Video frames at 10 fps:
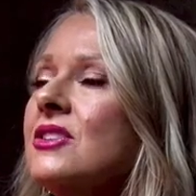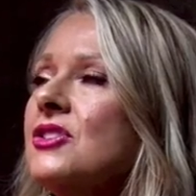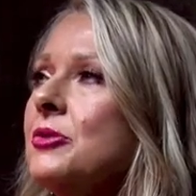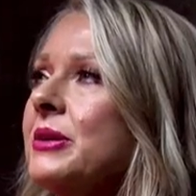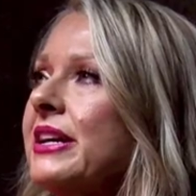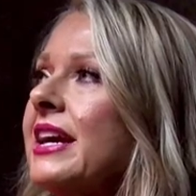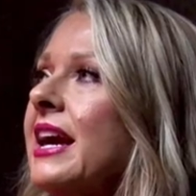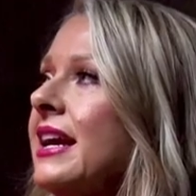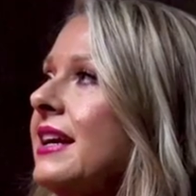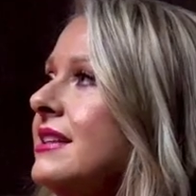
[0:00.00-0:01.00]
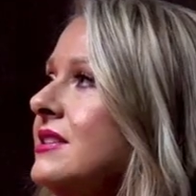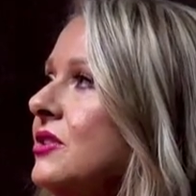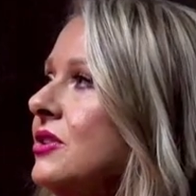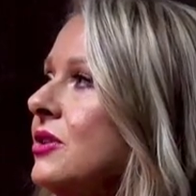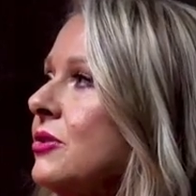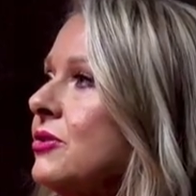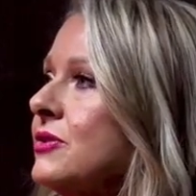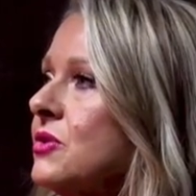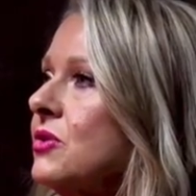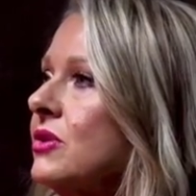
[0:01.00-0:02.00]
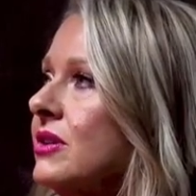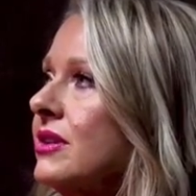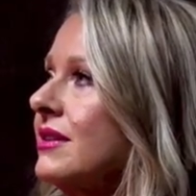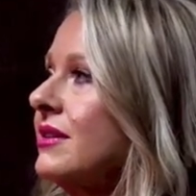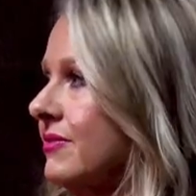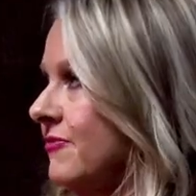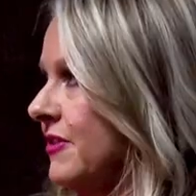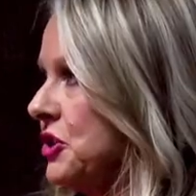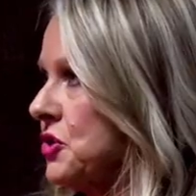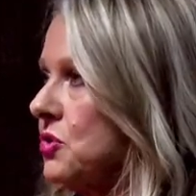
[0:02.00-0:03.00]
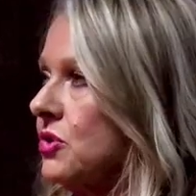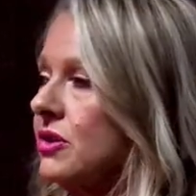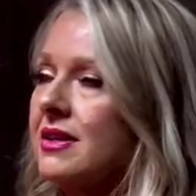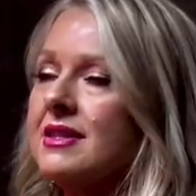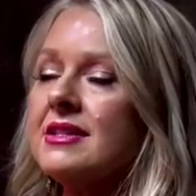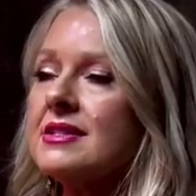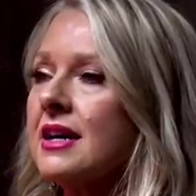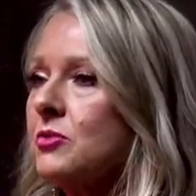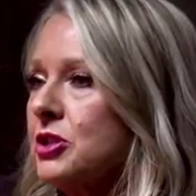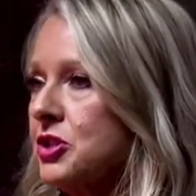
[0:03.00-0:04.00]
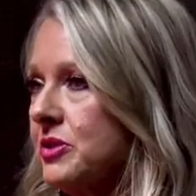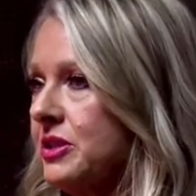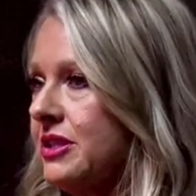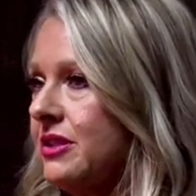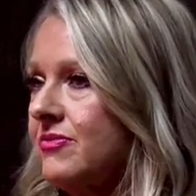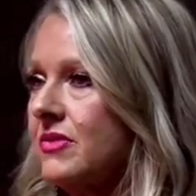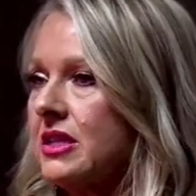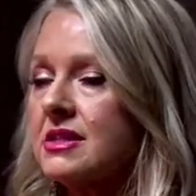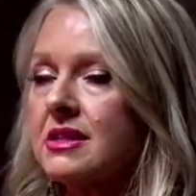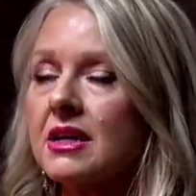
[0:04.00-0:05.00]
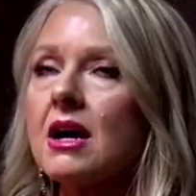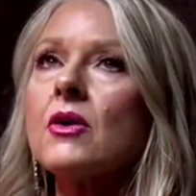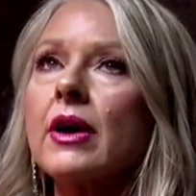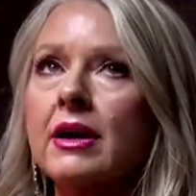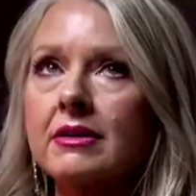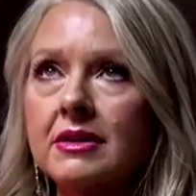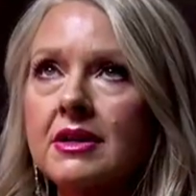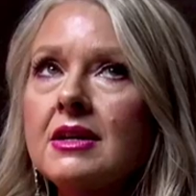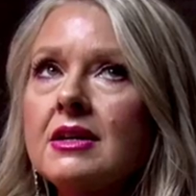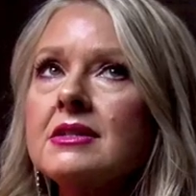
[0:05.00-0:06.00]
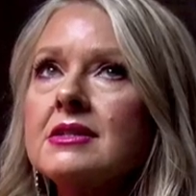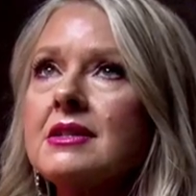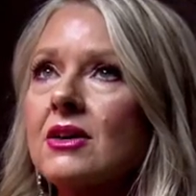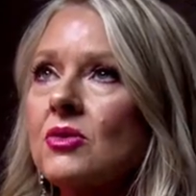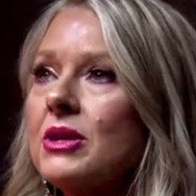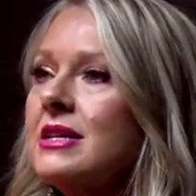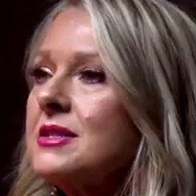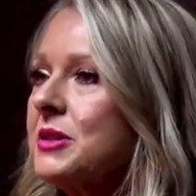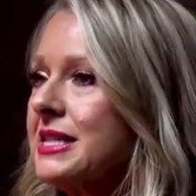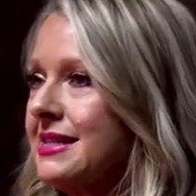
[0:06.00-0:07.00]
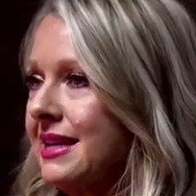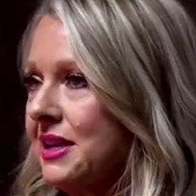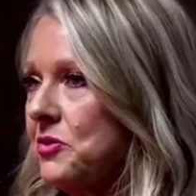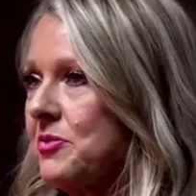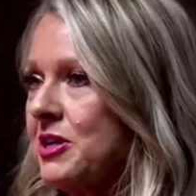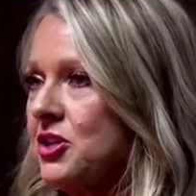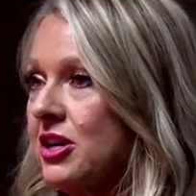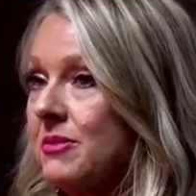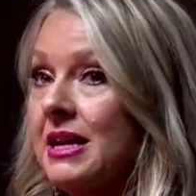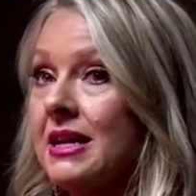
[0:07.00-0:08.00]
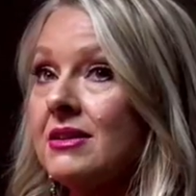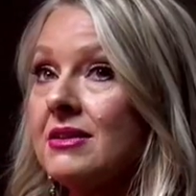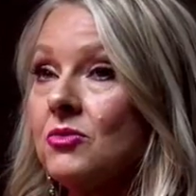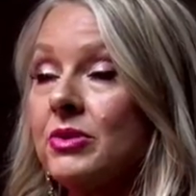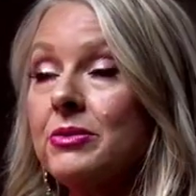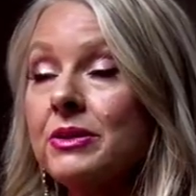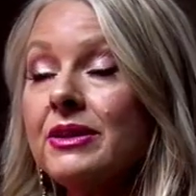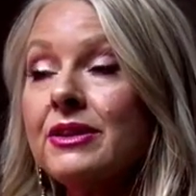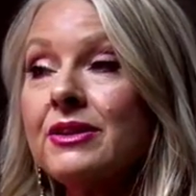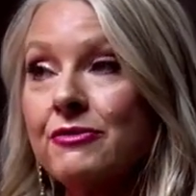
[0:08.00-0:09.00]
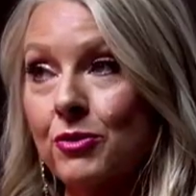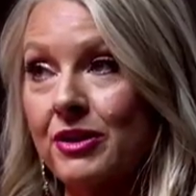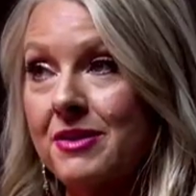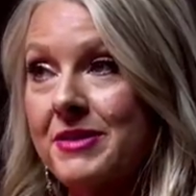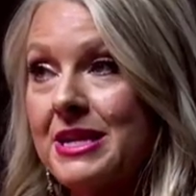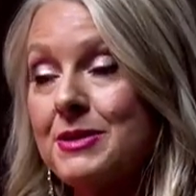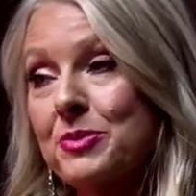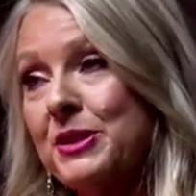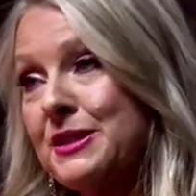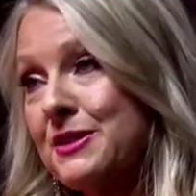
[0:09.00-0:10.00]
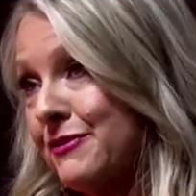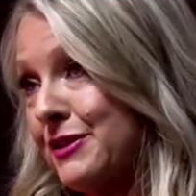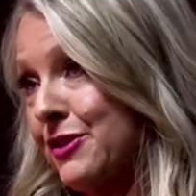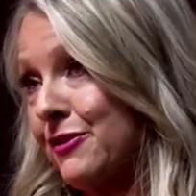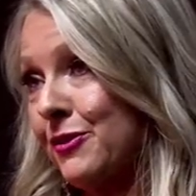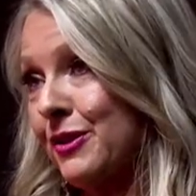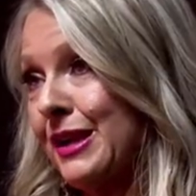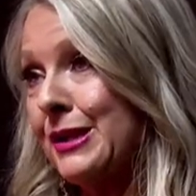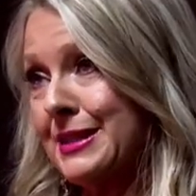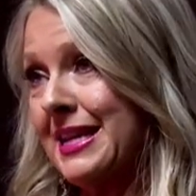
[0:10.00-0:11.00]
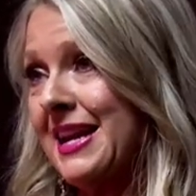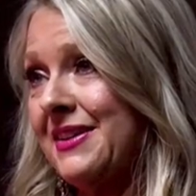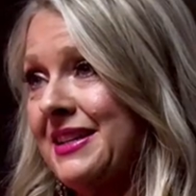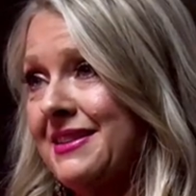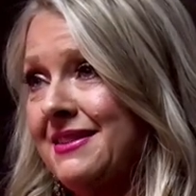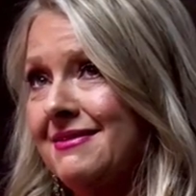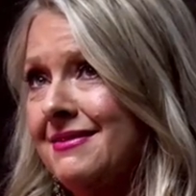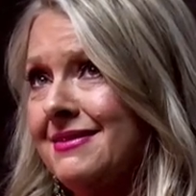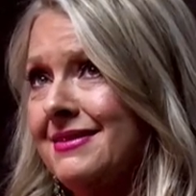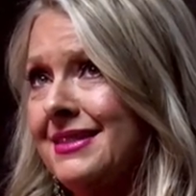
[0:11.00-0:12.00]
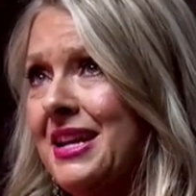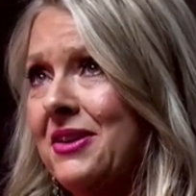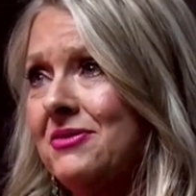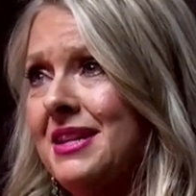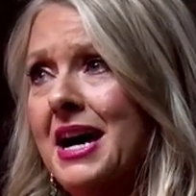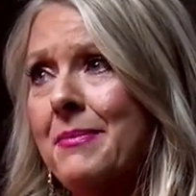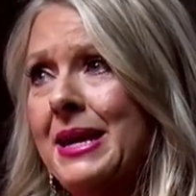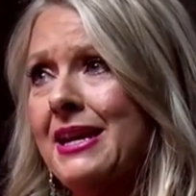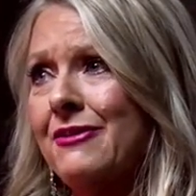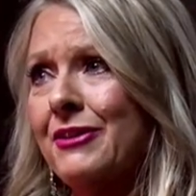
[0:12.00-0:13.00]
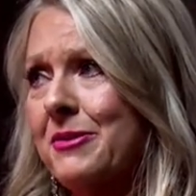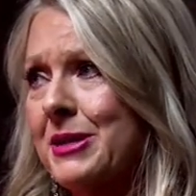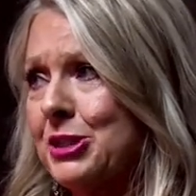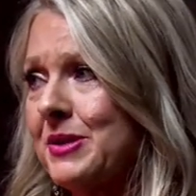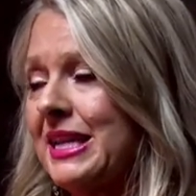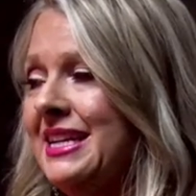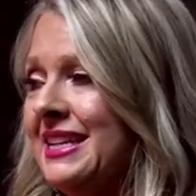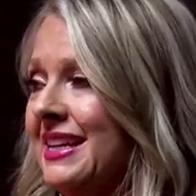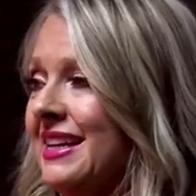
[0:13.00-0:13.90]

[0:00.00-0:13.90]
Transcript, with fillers: do Mary Kay until you go through school or finish school and then decide what you want to do. I said, okay. So, with his blessing, I quit my job and we really couldn't afford it. I mean, he was a police officer for right. Harrison County, mm-hmm. you know, not making very much money.